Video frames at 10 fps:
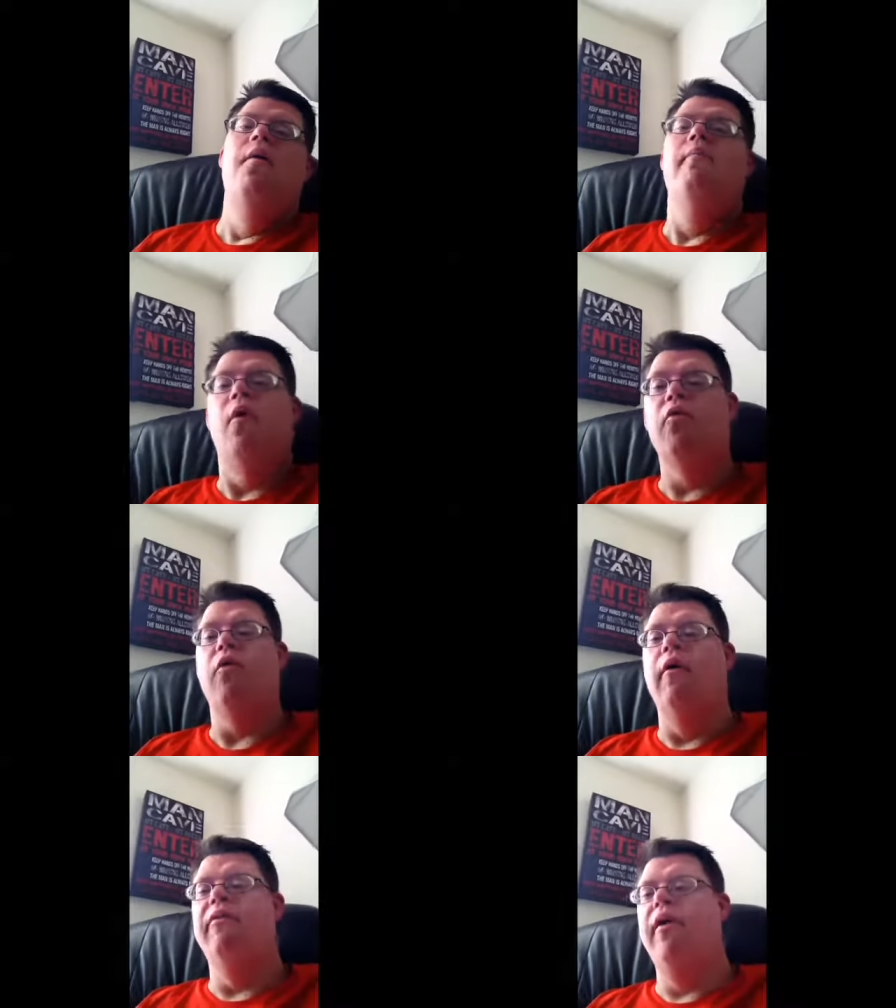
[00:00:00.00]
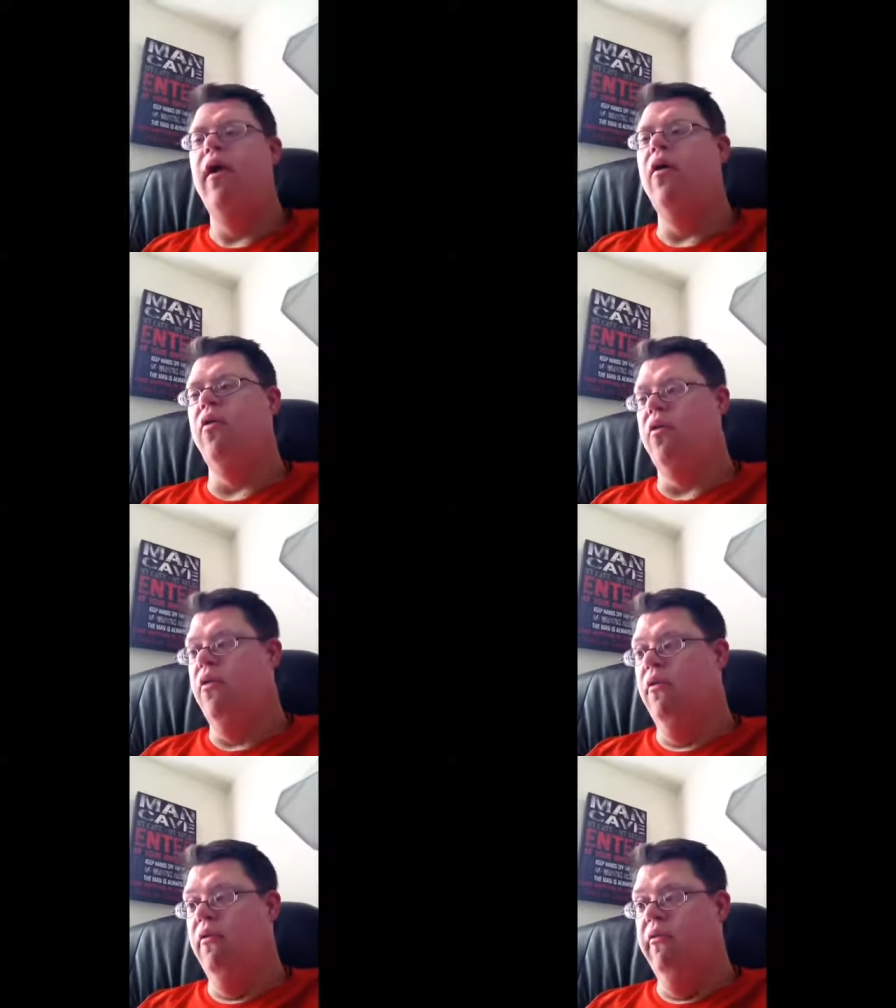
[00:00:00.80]
most of these
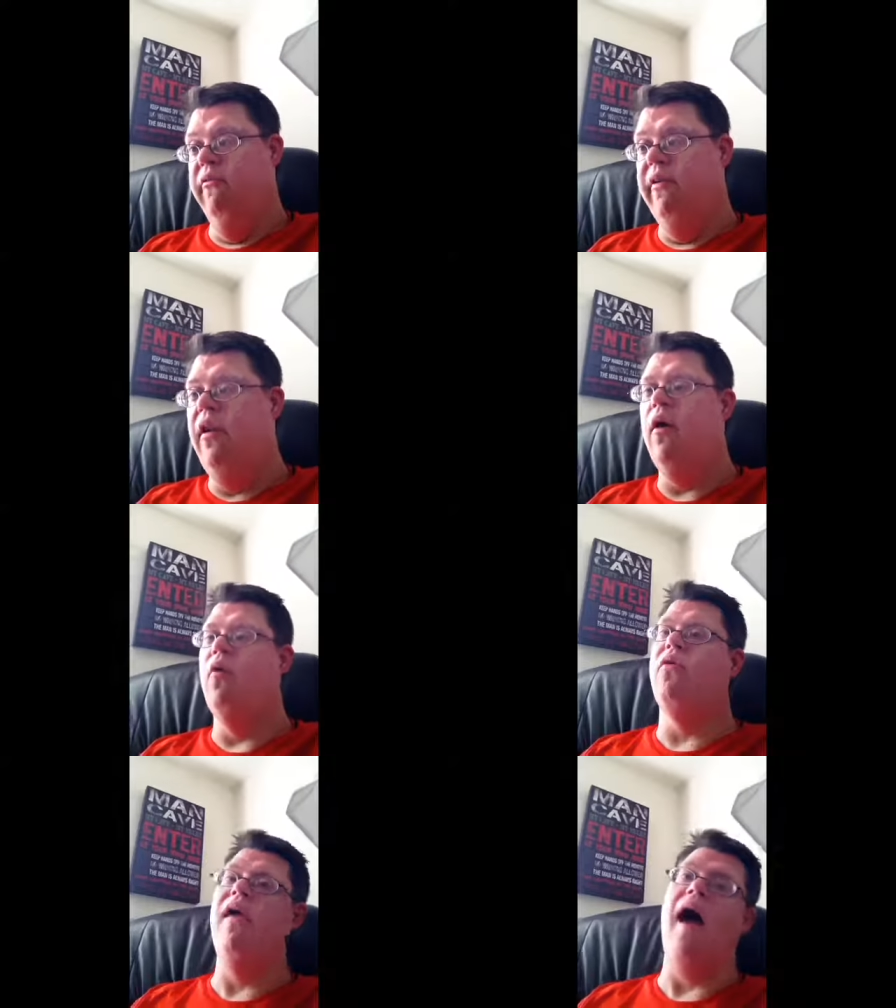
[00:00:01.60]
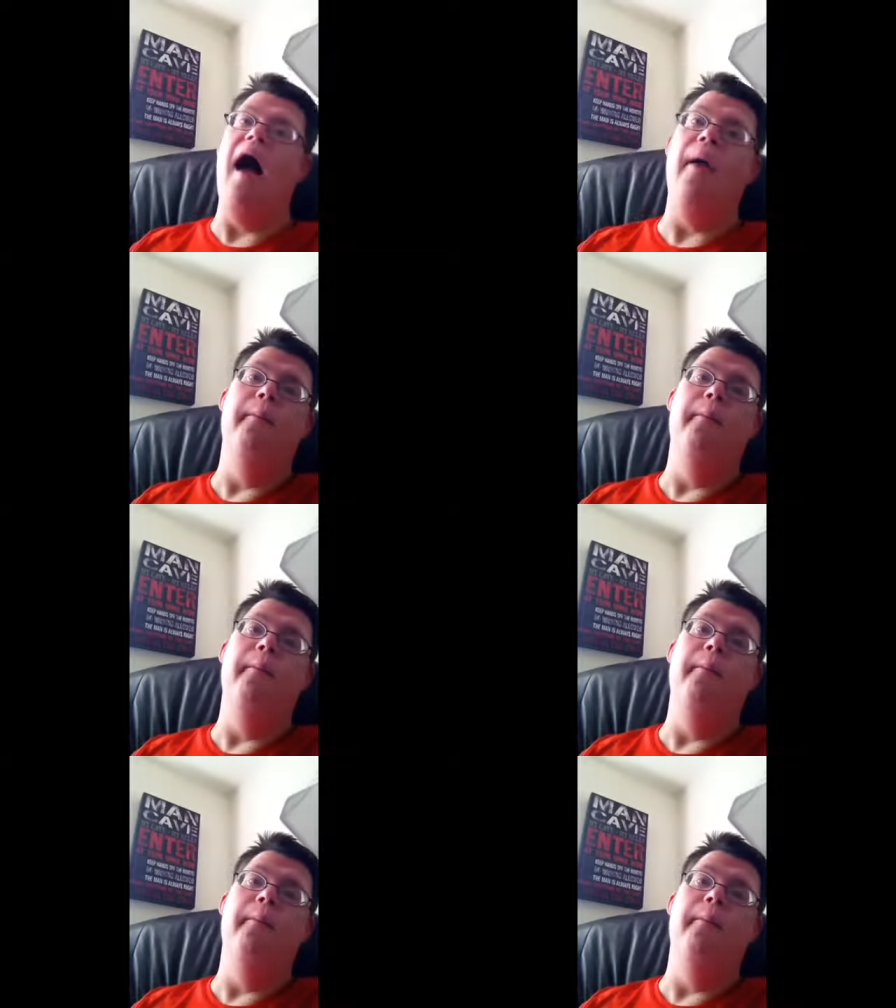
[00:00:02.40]
videos that I